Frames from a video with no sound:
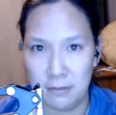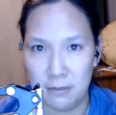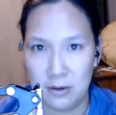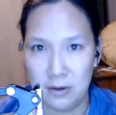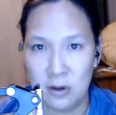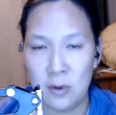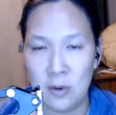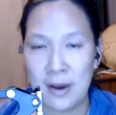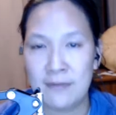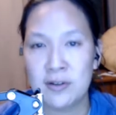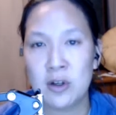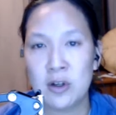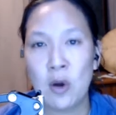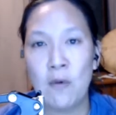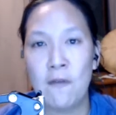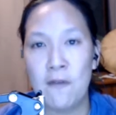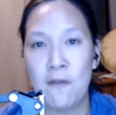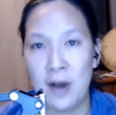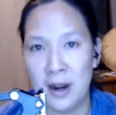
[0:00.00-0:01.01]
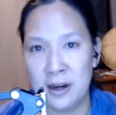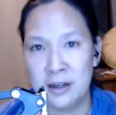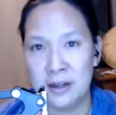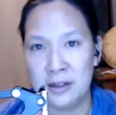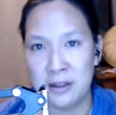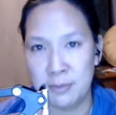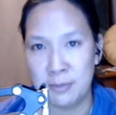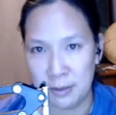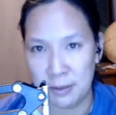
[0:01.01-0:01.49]
You have to go
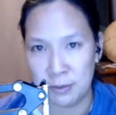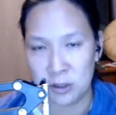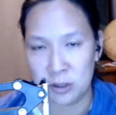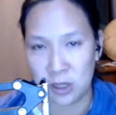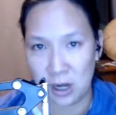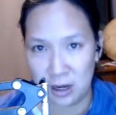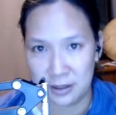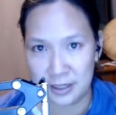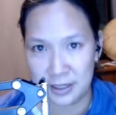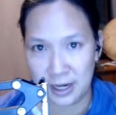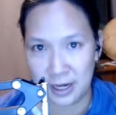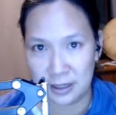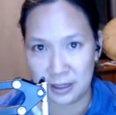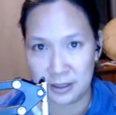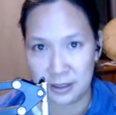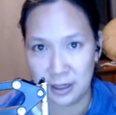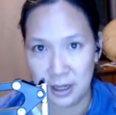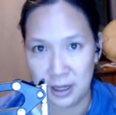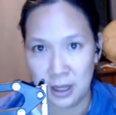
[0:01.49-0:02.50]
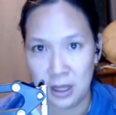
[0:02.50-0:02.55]
find the people to contact.